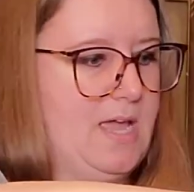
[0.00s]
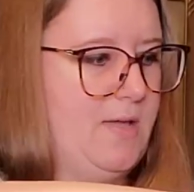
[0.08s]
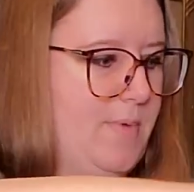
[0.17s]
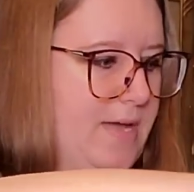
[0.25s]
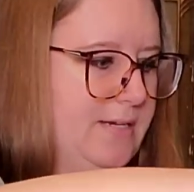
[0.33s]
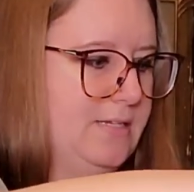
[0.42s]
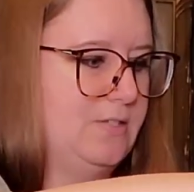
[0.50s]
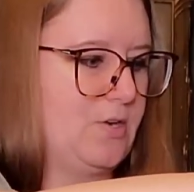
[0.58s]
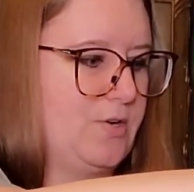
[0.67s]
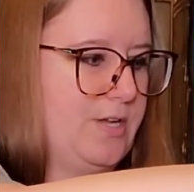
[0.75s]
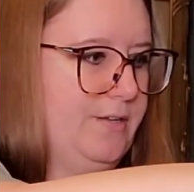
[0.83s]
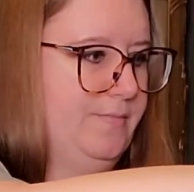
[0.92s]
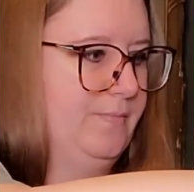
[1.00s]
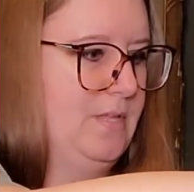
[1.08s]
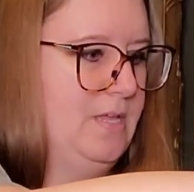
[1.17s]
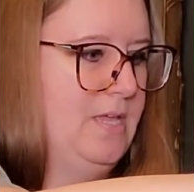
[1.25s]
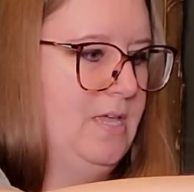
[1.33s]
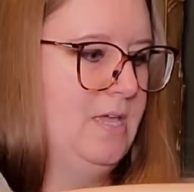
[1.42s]
I might desert it.
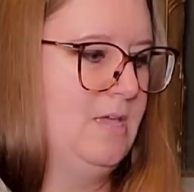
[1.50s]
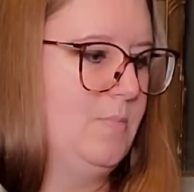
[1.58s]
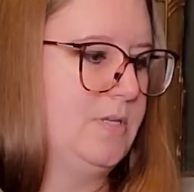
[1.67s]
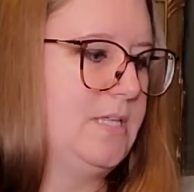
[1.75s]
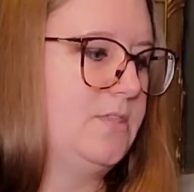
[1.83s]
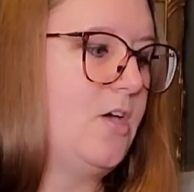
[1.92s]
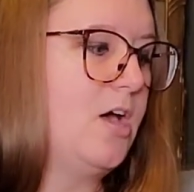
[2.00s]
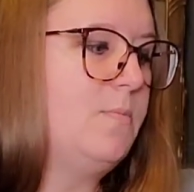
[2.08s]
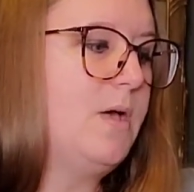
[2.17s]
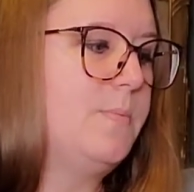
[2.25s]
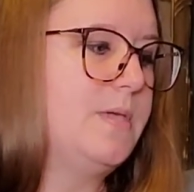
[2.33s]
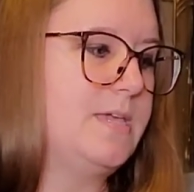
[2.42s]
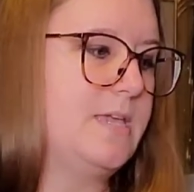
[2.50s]
Because I thought about